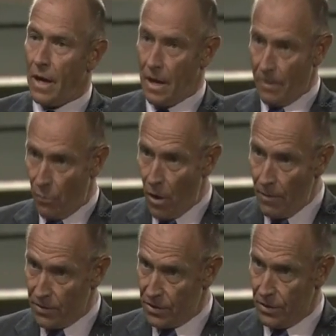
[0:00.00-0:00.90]
And I
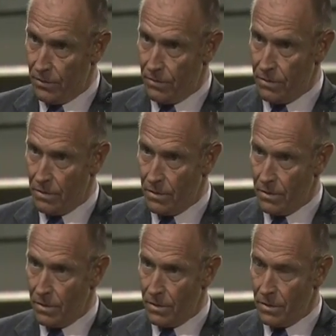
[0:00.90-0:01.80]
promise you,
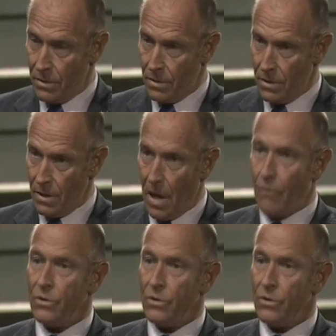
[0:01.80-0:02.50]
I